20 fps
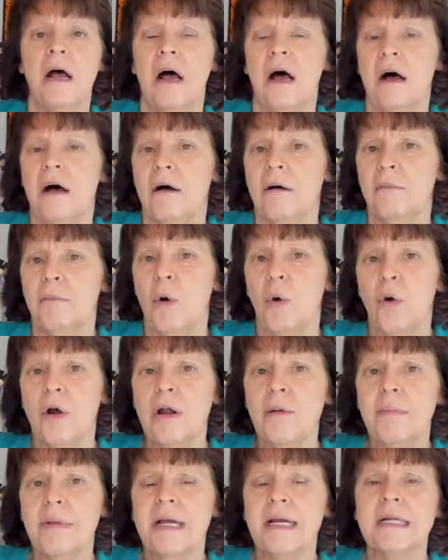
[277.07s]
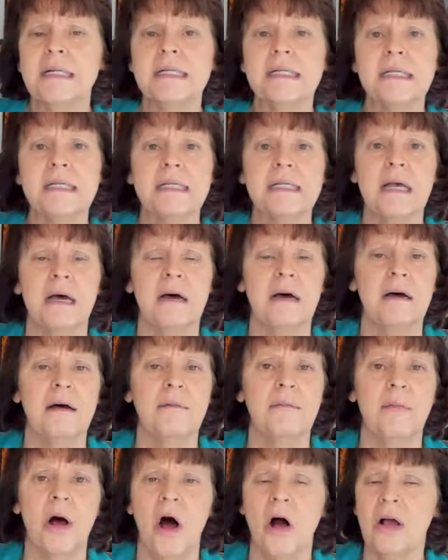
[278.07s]
ornaments,
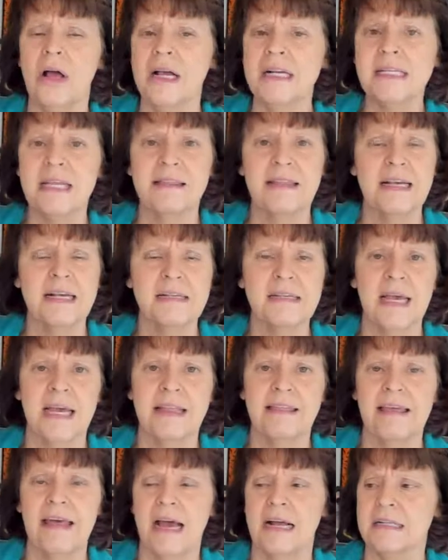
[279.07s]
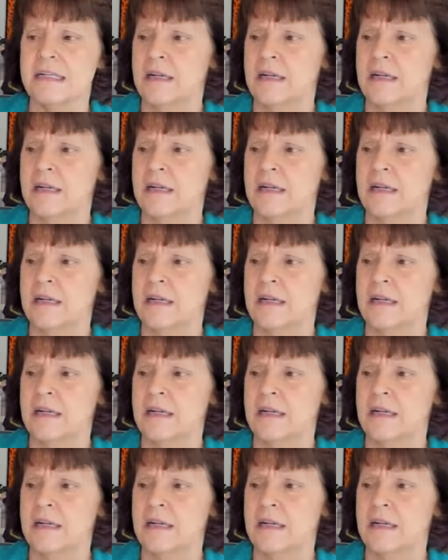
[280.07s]
all kinds of things like that.